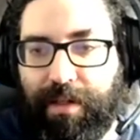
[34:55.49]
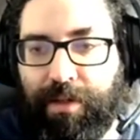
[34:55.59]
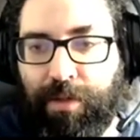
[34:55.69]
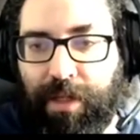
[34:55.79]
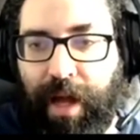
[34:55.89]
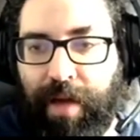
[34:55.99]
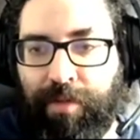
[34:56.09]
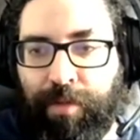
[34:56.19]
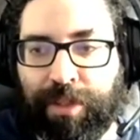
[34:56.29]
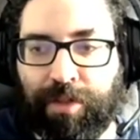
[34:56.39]
usually
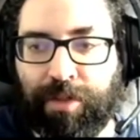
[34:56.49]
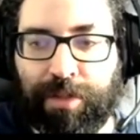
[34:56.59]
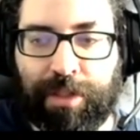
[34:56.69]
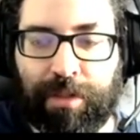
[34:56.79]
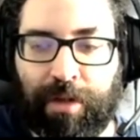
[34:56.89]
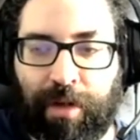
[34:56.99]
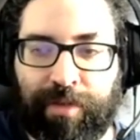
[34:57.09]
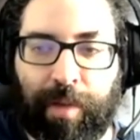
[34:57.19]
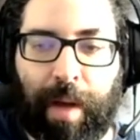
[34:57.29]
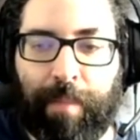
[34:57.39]
have a resolution
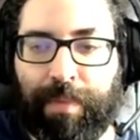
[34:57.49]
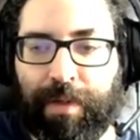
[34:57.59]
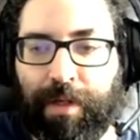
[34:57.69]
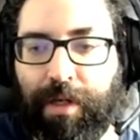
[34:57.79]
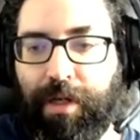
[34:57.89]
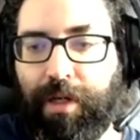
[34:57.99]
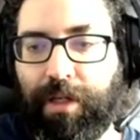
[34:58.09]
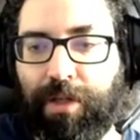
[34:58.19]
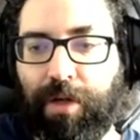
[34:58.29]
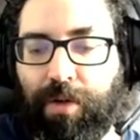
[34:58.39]
of the map.
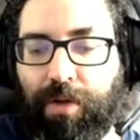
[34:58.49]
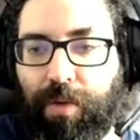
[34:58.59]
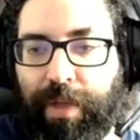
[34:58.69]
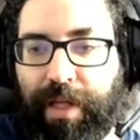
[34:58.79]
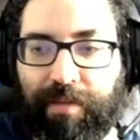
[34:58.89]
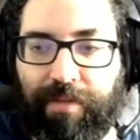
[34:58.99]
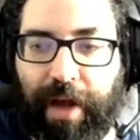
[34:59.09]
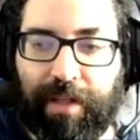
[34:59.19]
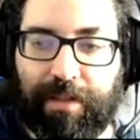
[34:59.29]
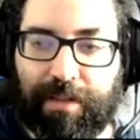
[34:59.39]
So we can
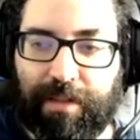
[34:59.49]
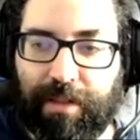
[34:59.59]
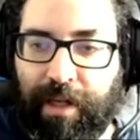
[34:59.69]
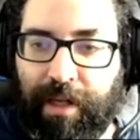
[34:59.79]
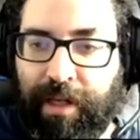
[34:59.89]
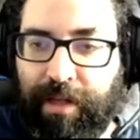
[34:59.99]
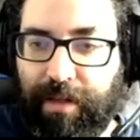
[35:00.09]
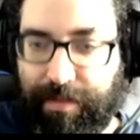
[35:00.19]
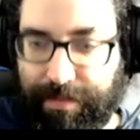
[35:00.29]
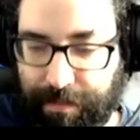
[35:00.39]
find a